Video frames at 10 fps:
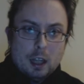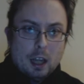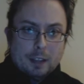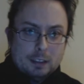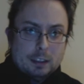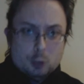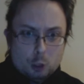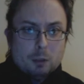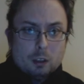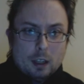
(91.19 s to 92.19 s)
Uh, this is
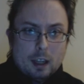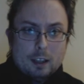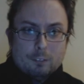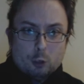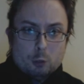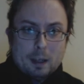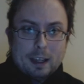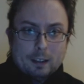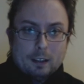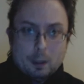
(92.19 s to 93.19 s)
normal uh, for
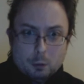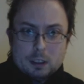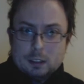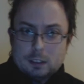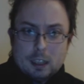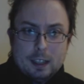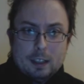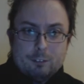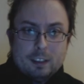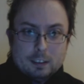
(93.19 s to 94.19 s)
my house and I
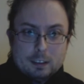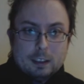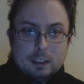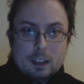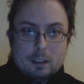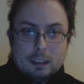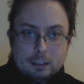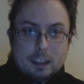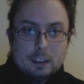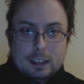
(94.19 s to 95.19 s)
have failed the uh,
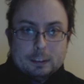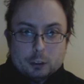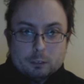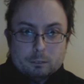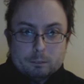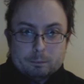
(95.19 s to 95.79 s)
incantation.